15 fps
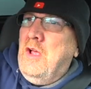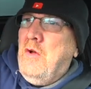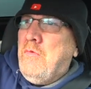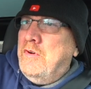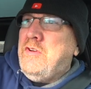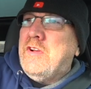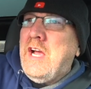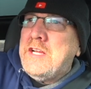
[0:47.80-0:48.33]

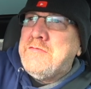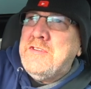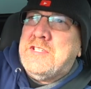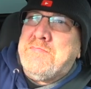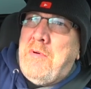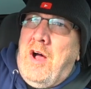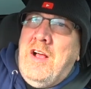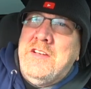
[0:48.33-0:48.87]
when you guys
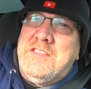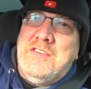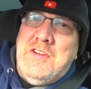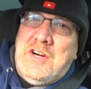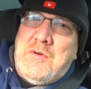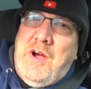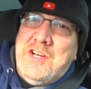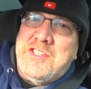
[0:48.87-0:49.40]
respond to
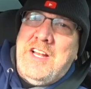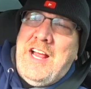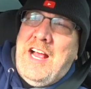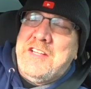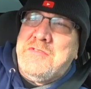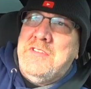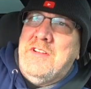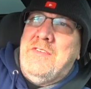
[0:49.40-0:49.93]
a question I
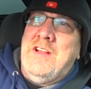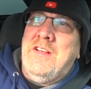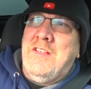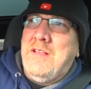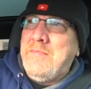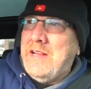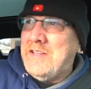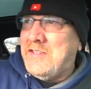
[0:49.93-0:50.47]
ask in the
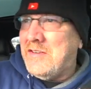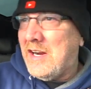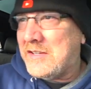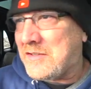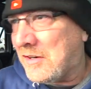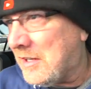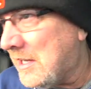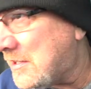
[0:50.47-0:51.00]
video, that means you
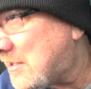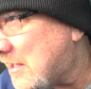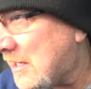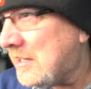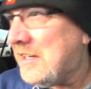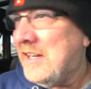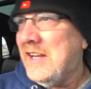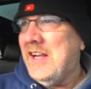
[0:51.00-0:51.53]
guys are
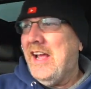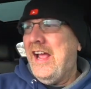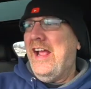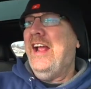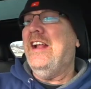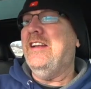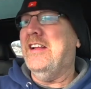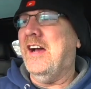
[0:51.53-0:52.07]
listening
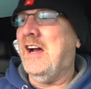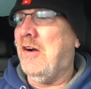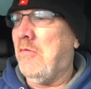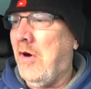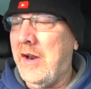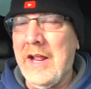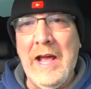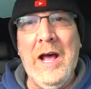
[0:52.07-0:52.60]
and
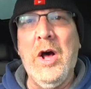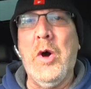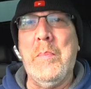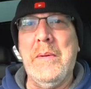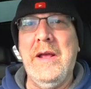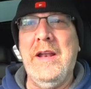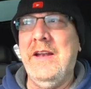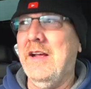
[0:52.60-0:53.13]
want to
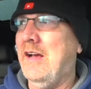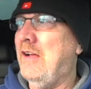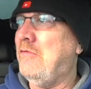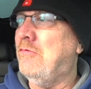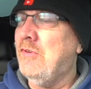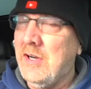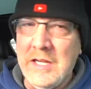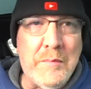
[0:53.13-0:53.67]
help. And I
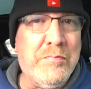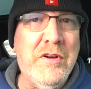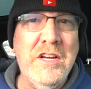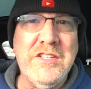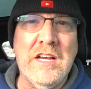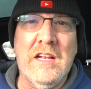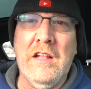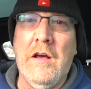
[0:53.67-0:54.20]
really
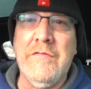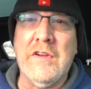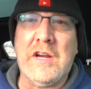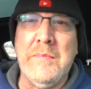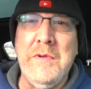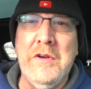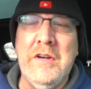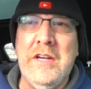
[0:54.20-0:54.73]
appreciate it. I love the
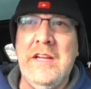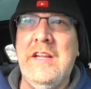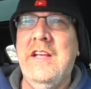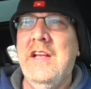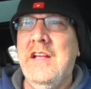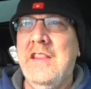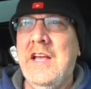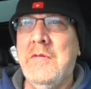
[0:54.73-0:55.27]
community
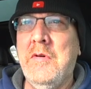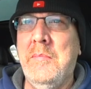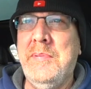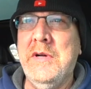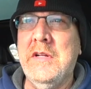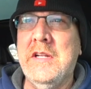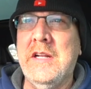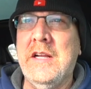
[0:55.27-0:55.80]
that we're
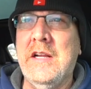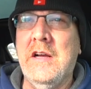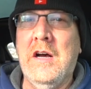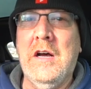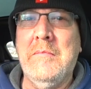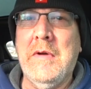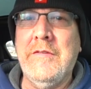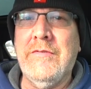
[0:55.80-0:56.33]
building
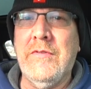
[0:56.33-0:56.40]
on my